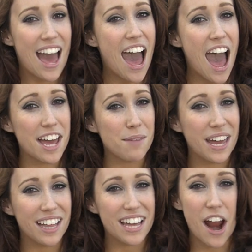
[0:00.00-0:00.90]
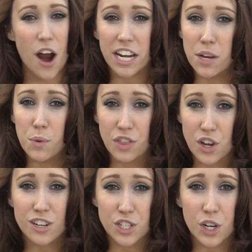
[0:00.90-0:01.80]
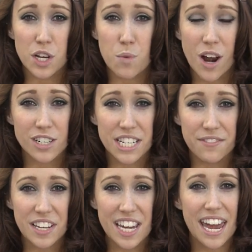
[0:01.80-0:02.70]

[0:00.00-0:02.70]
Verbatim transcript: Hi, I'm Kayla Harrity with your Dirty Water TV,